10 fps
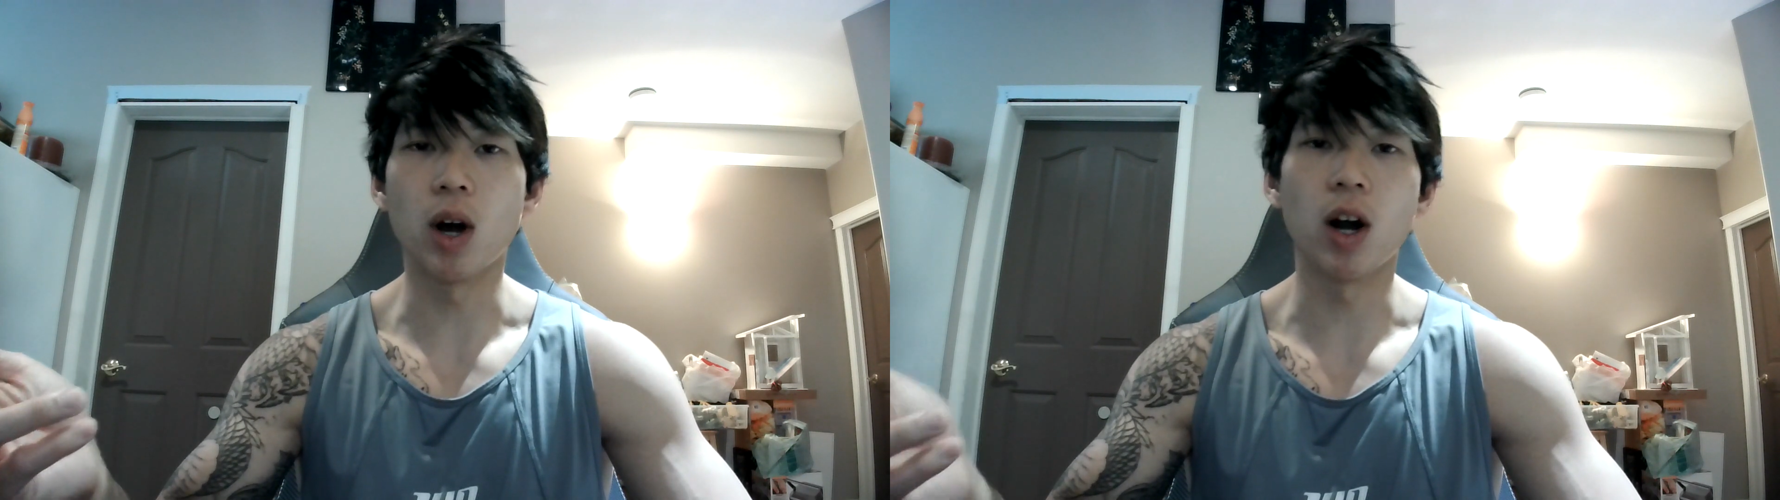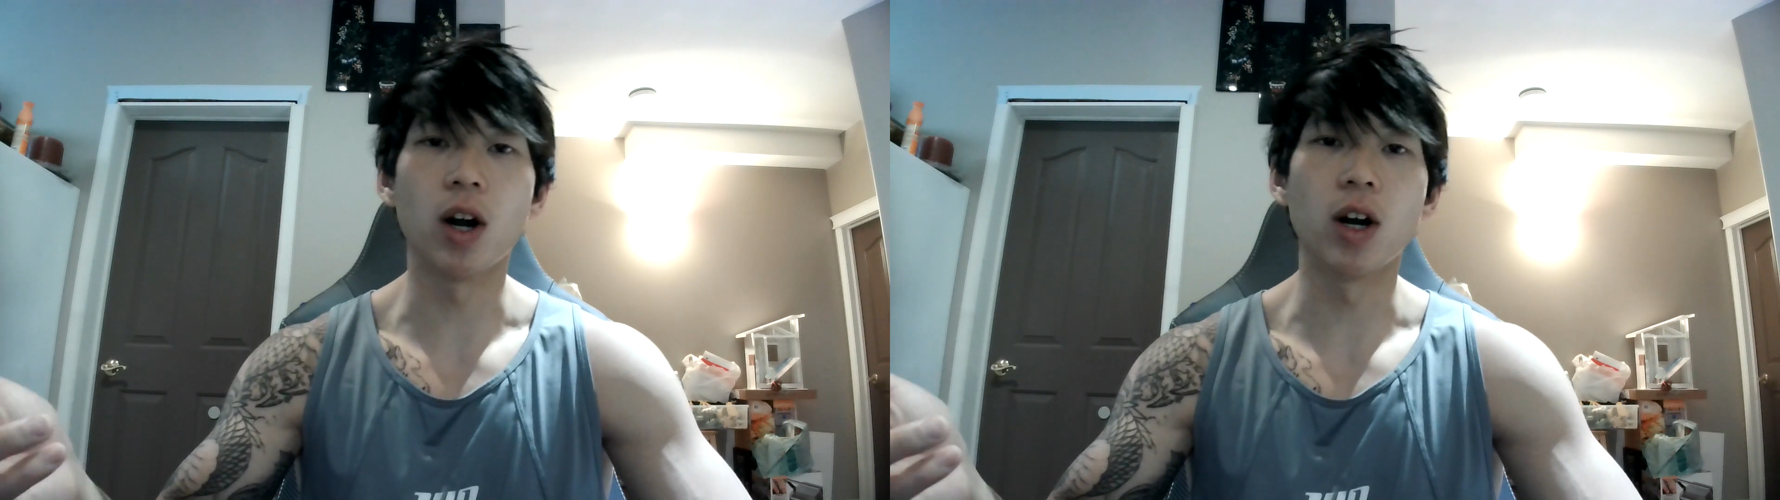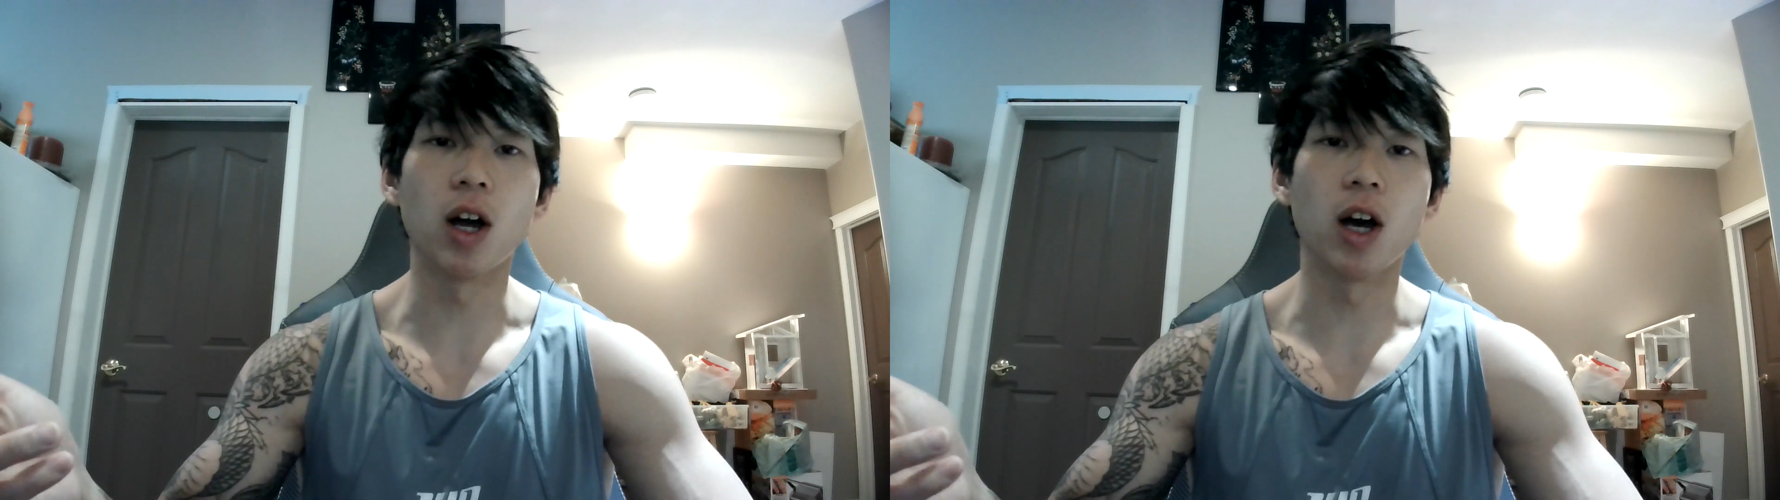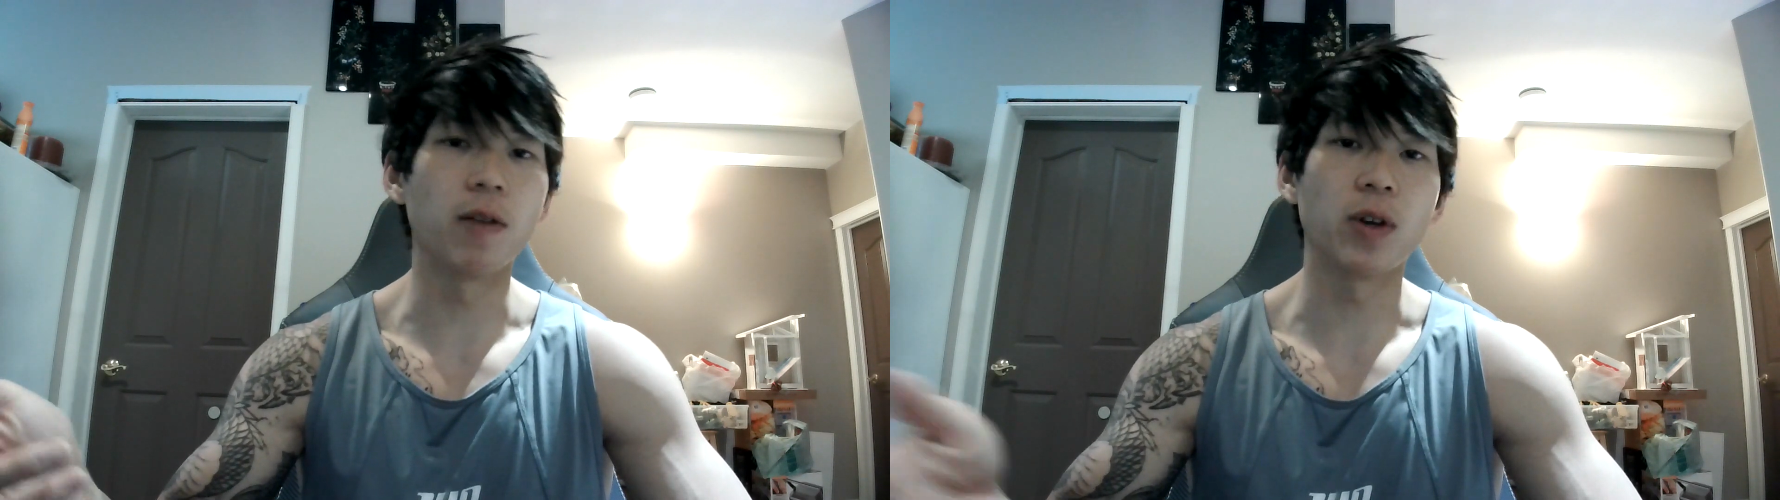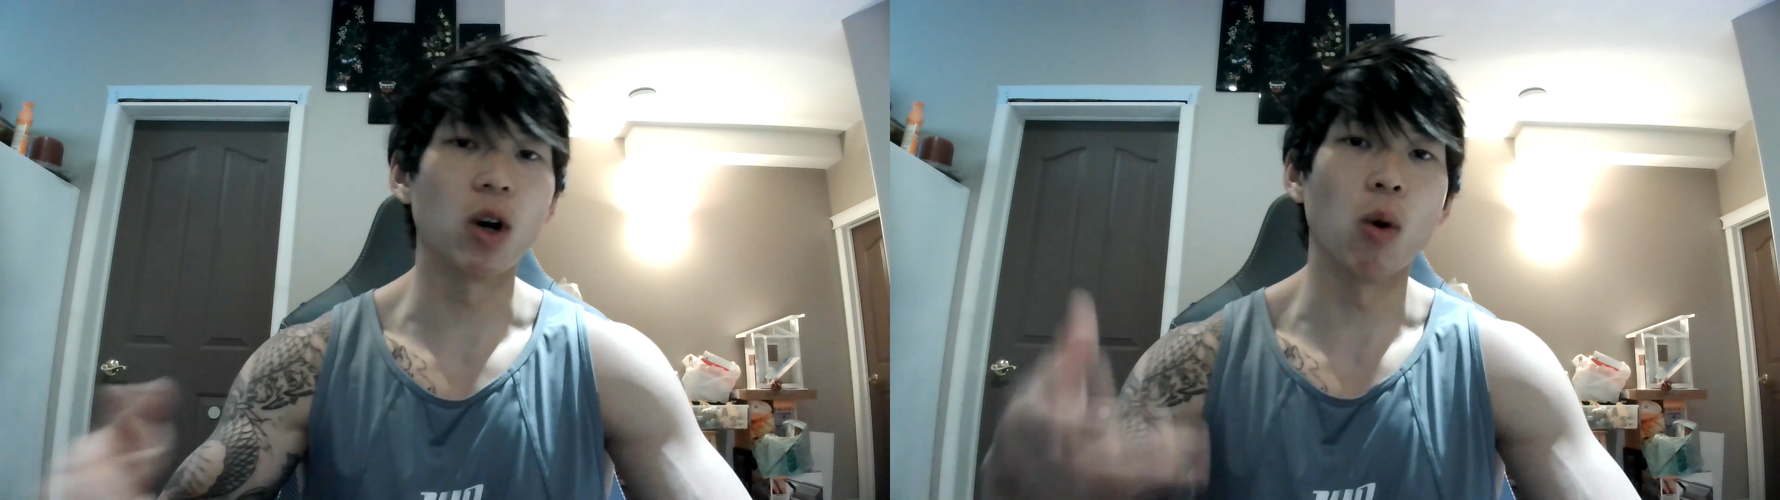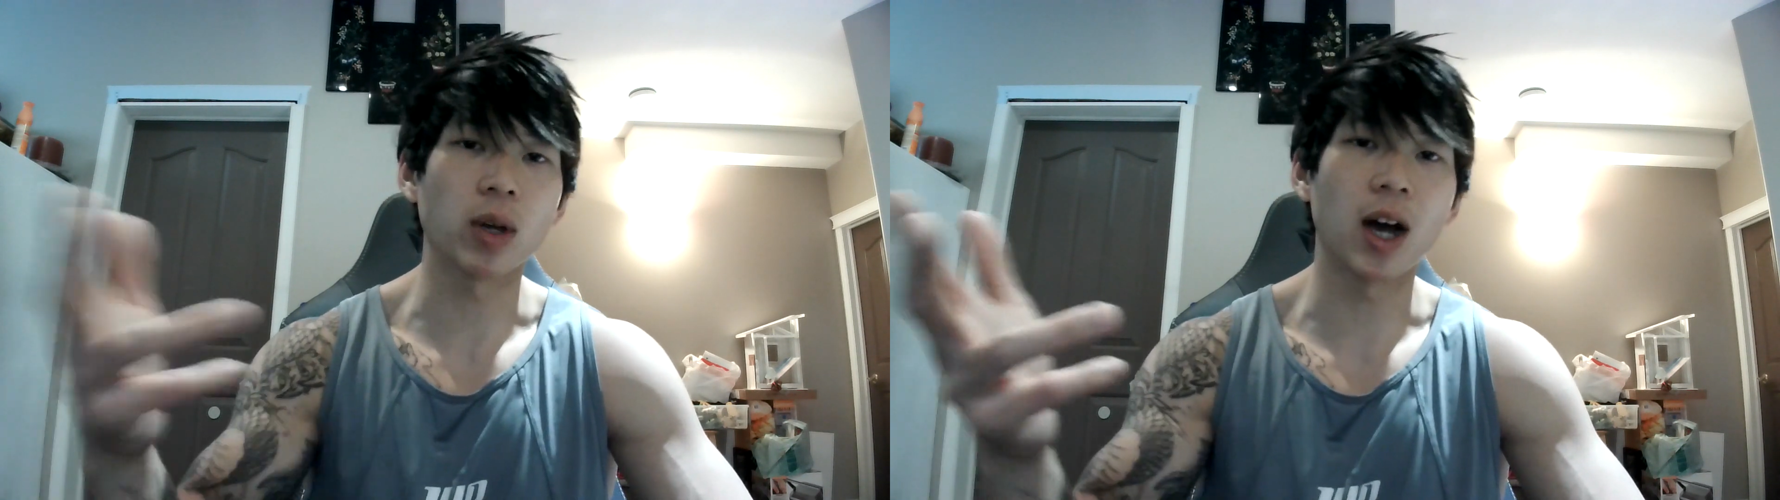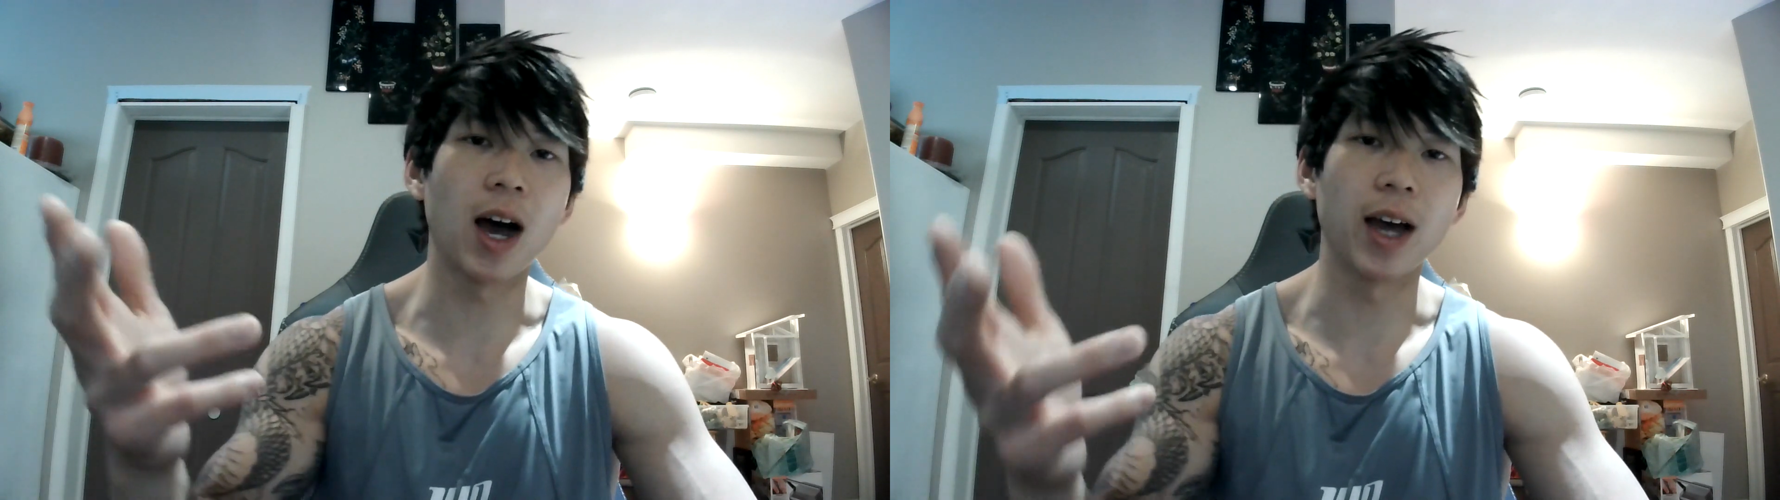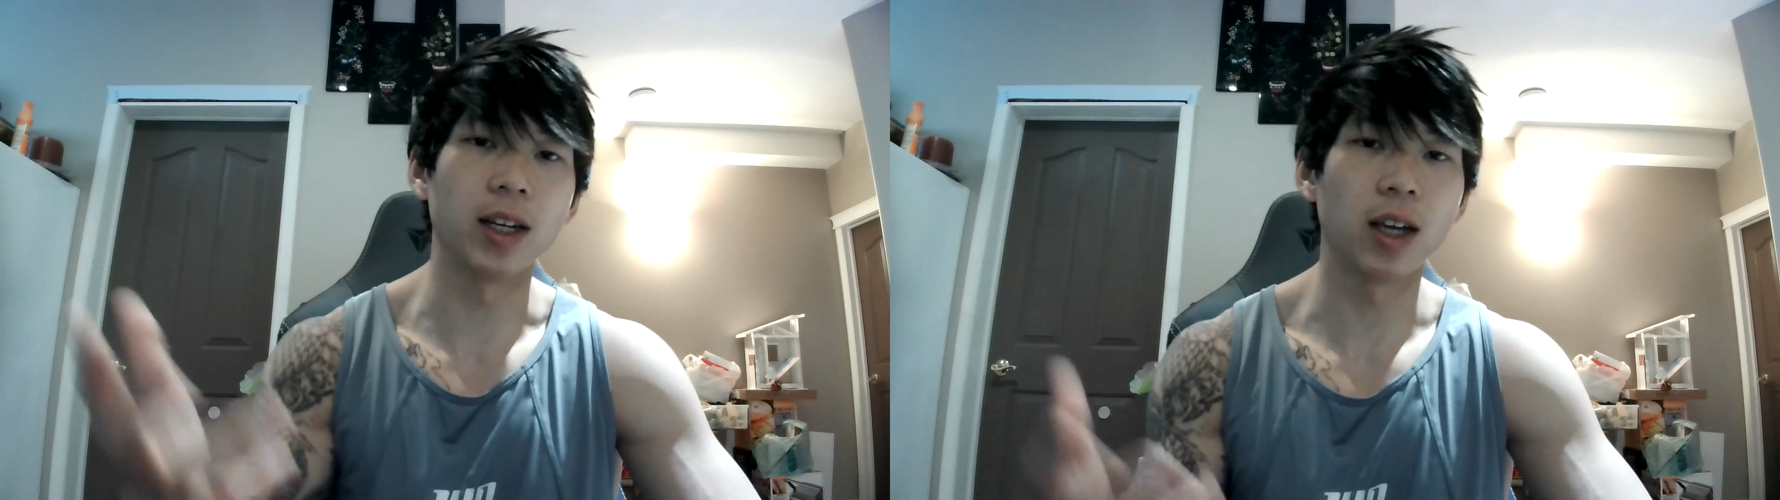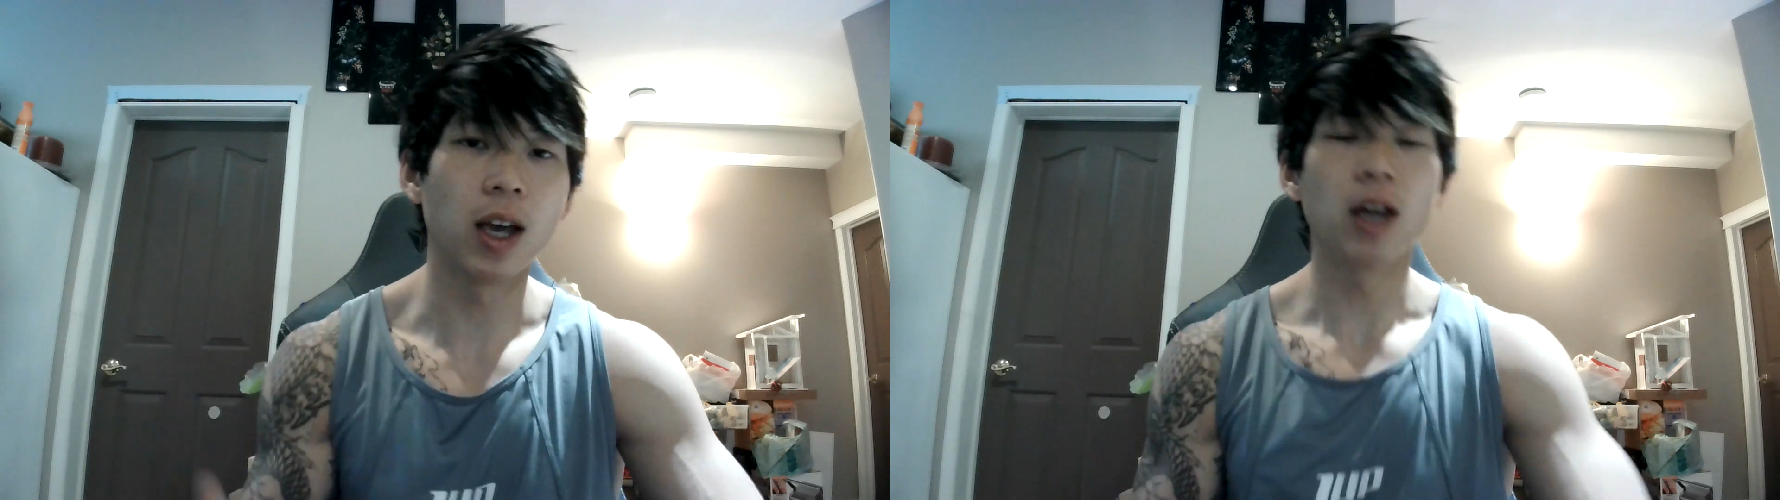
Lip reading: are of your own kind.